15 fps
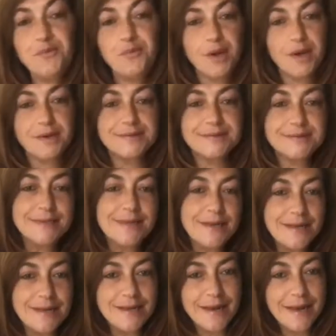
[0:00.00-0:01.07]
you're
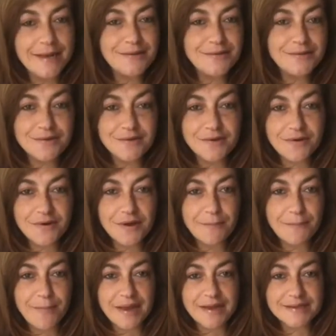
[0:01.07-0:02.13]
silly and you know it,
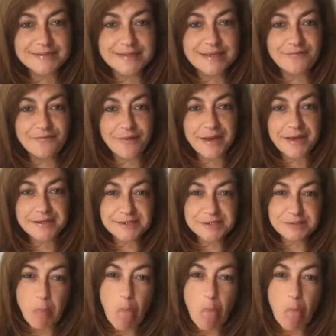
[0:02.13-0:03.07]
make a silly face.